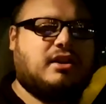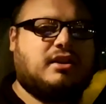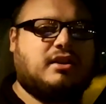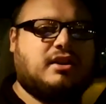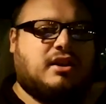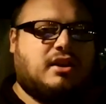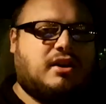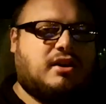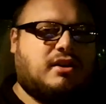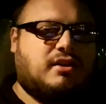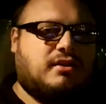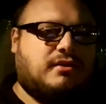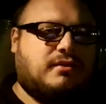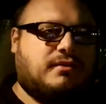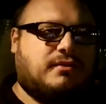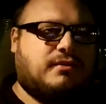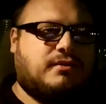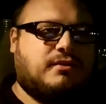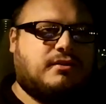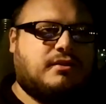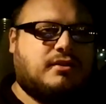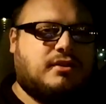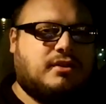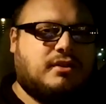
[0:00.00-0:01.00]
love,
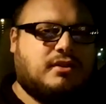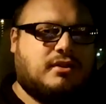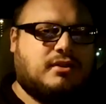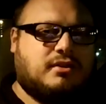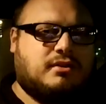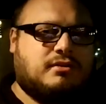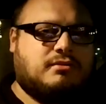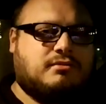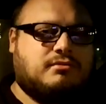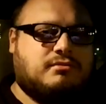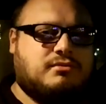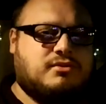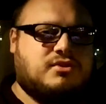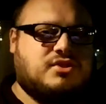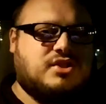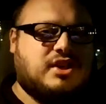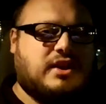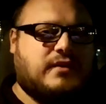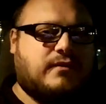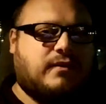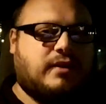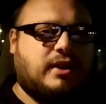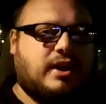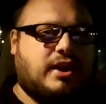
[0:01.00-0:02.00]

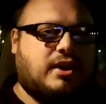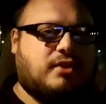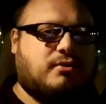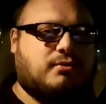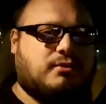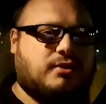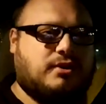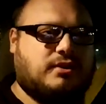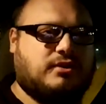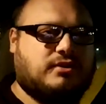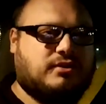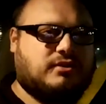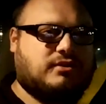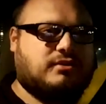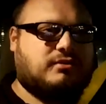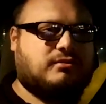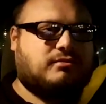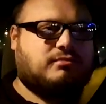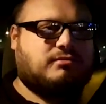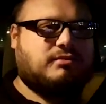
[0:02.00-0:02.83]
Chick-fil-A grease.